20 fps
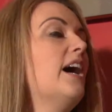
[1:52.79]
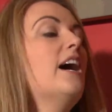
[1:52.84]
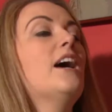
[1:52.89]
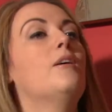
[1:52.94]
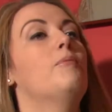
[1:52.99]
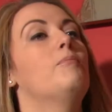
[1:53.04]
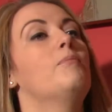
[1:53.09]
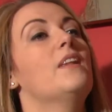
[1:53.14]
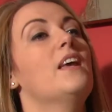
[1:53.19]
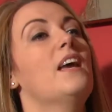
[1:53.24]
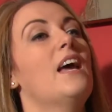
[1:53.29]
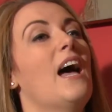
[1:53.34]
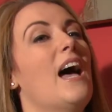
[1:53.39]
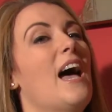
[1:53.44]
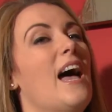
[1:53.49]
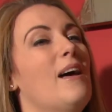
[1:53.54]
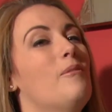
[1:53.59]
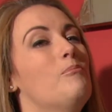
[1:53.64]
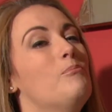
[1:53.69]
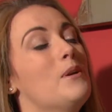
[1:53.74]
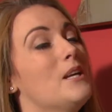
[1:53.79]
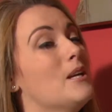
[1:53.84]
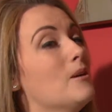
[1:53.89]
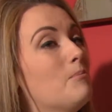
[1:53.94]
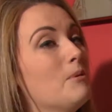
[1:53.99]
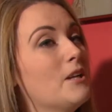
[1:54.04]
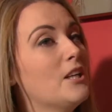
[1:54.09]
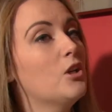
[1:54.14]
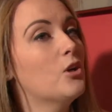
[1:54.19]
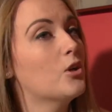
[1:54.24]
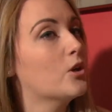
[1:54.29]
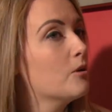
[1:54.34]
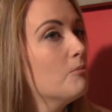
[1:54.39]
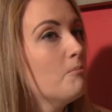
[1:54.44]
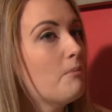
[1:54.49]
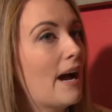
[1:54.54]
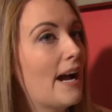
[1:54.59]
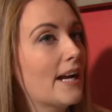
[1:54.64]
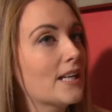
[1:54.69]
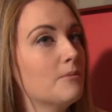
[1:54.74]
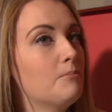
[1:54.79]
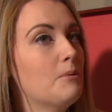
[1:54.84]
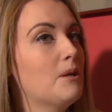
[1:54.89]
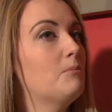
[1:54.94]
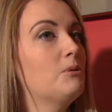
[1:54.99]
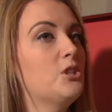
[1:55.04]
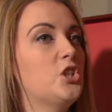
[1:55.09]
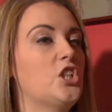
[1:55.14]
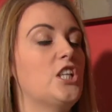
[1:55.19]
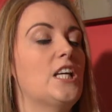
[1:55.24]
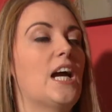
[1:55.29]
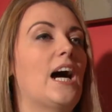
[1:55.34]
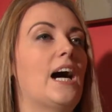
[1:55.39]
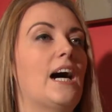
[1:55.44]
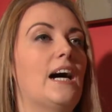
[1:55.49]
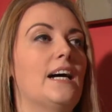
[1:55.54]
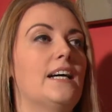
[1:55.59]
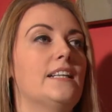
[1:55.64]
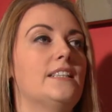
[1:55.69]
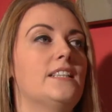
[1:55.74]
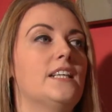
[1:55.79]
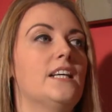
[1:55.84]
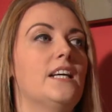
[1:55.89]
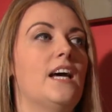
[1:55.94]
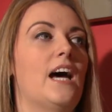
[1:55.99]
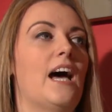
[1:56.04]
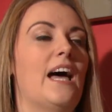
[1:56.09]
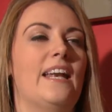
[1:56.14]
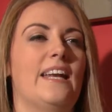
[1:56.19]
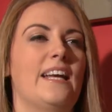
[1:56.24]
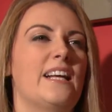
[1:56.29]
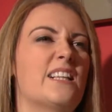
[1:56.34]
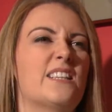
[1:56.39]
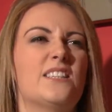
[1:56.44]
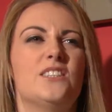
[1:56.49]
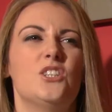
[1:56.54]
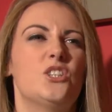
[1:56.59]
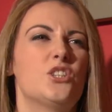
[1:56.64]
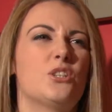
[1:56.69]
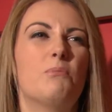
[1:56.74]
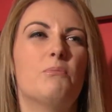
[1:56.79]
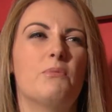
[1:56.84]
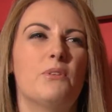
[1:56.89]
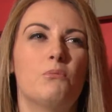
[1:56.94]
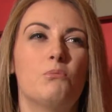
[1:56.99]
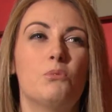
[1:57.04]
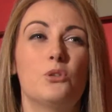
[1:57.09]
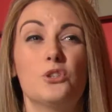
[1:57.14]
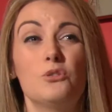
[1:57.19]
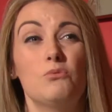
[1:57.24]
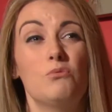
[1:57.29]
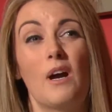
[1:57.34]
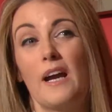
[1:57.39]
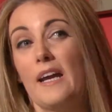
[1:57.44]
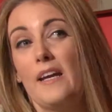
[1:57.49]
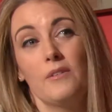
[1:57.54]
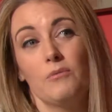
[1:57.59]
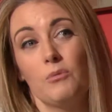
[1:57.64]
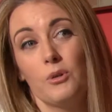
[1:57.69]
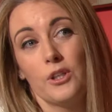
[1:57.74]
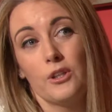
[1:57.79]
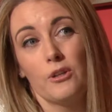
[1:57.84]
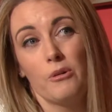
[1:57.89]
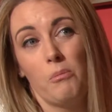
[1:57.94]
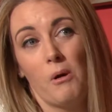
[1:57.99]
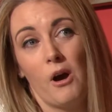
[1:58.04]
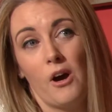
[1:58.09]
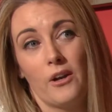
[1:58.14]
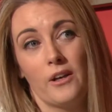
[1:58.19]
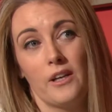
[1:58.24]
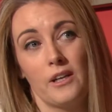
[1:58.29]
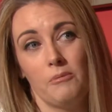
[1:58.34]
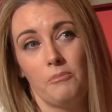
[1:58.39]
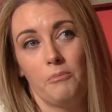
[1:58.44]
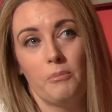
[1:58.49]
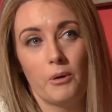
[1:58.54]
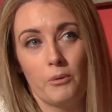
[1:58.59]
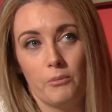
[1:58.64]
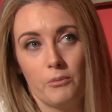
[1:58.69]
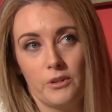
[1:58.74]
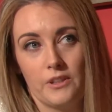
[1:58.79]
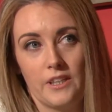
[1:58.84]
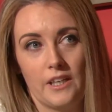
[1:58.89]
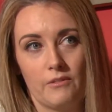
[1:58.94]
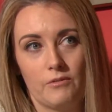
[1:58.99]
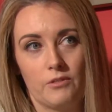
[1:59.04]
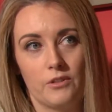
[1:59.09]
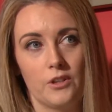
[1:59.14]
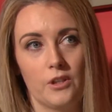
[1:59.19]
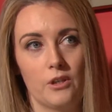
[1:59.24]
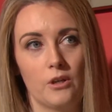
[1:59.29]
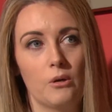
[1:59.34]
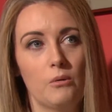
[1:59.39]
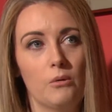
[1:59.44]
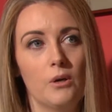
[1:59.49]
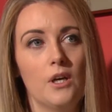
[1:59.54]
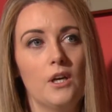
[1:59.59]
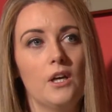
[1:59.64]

Um, and maybe looking back, maybe she had an inkling something wasn't right with her body, but we'll never know.